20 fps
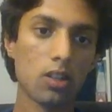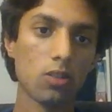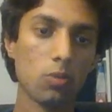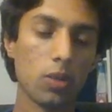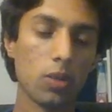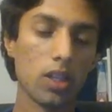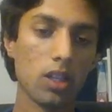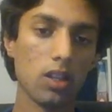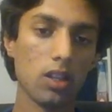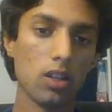
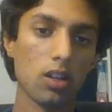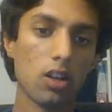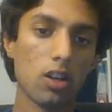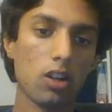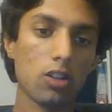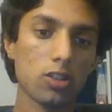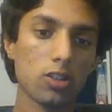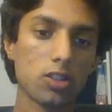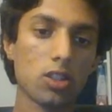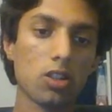We
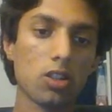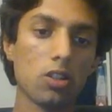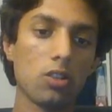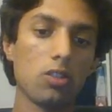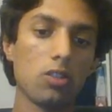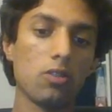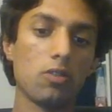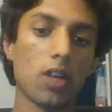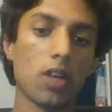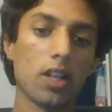
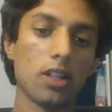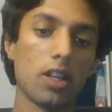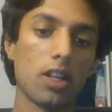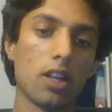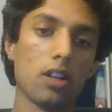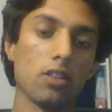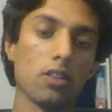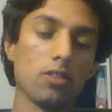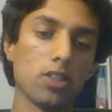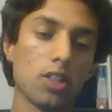also
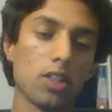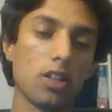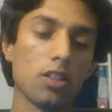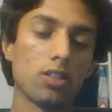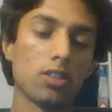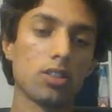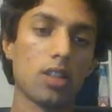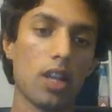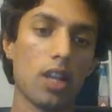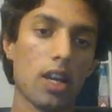validate our
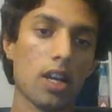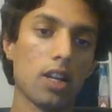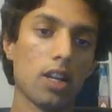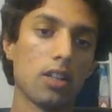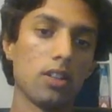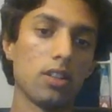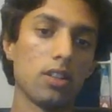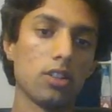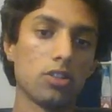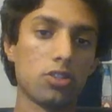results
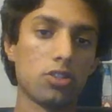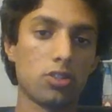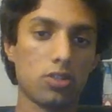and